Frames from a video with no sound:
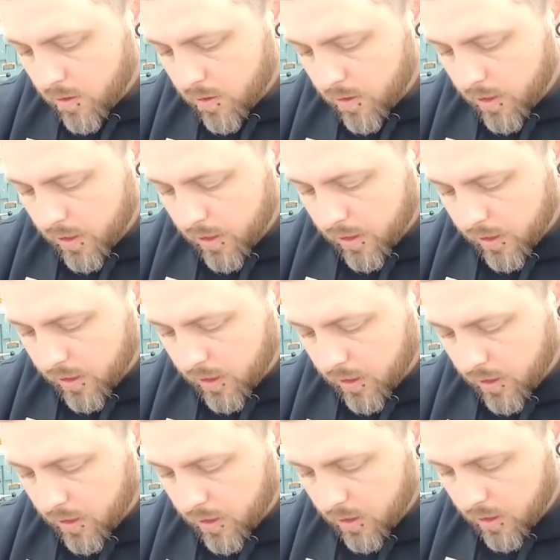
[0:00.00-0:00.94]
that it
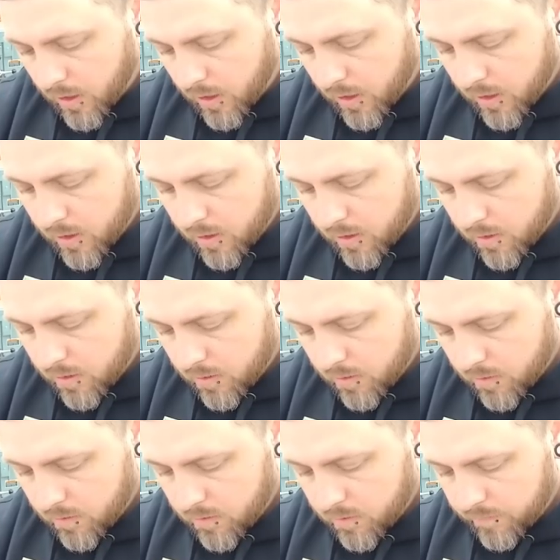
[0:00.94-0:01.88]
can uh,
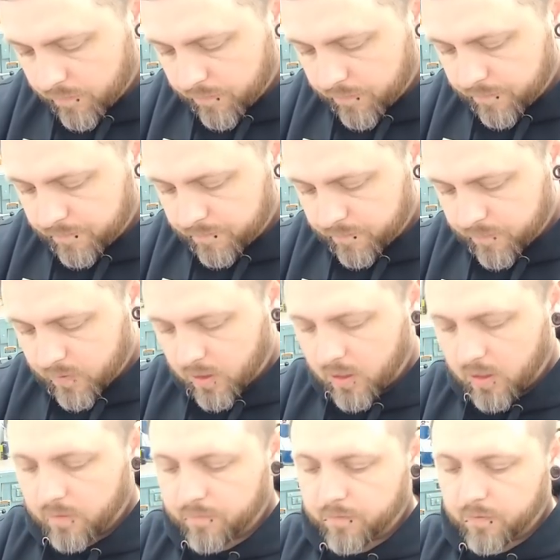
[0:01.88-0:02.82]

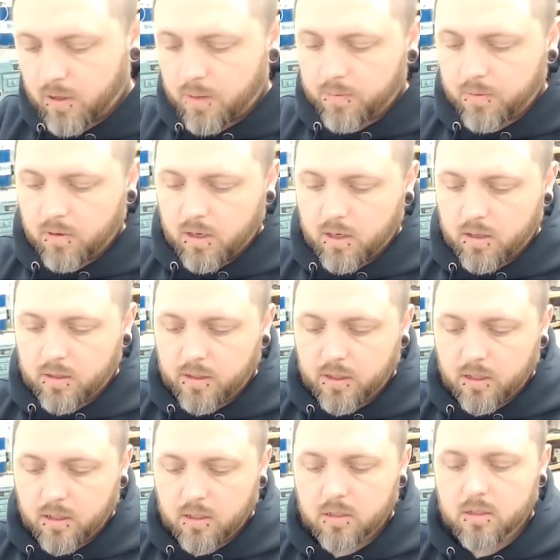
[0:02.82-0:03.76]
kind of flop around in
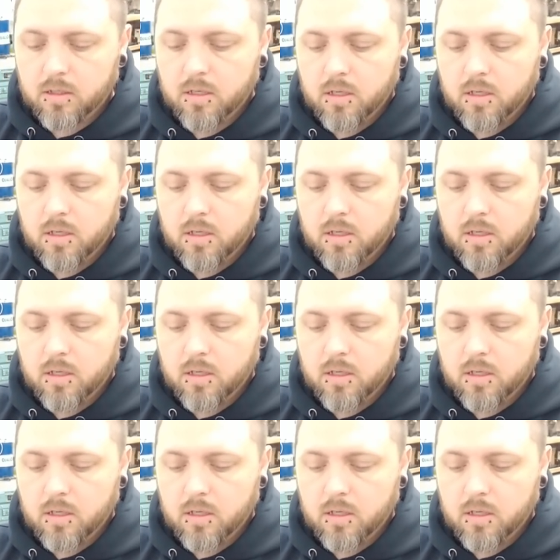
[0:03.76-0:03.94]
there.